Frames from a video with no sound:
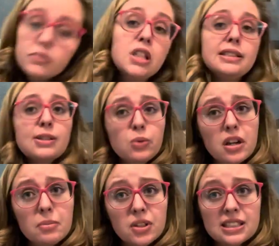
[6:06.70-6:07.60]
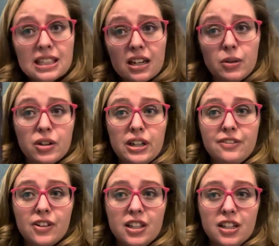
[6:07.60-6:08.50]
So one of the books that I want to read
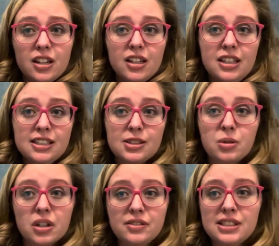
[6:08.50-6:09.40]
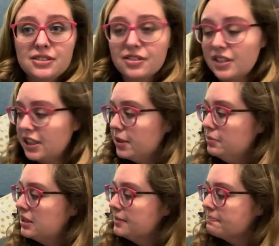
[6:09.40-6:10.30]
for the year is A Court of Silver
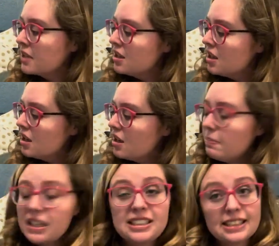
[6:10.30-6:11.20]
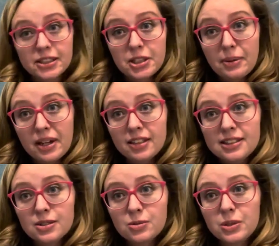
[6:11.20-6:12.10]
Flames by Sarah J.
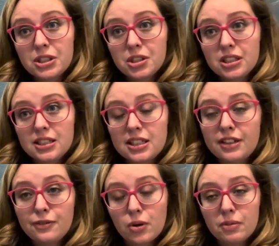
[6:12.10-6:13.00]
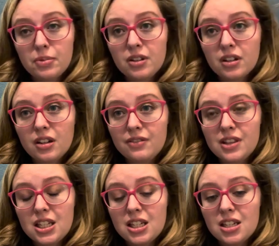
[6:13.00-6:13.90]
Maas, which is the fourth book of
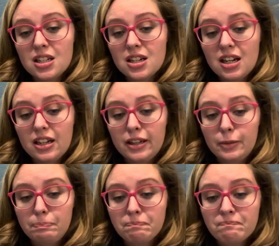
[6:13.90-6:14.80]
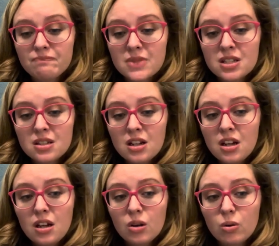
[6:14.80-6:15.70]
the um,
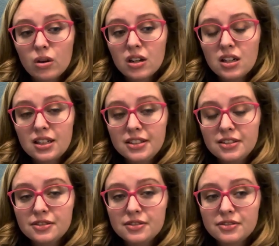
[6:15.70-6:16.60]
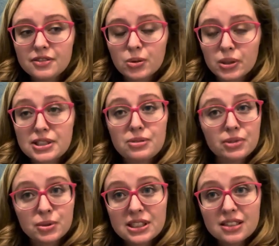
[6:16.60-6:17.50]
Court of Thorns and
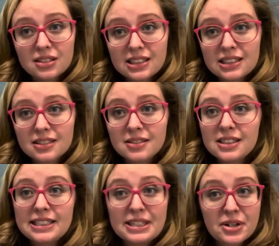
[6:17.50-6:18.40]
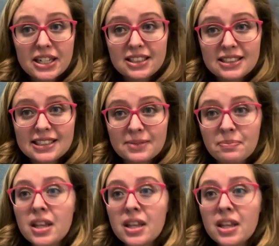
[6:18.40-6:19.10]
Roses series.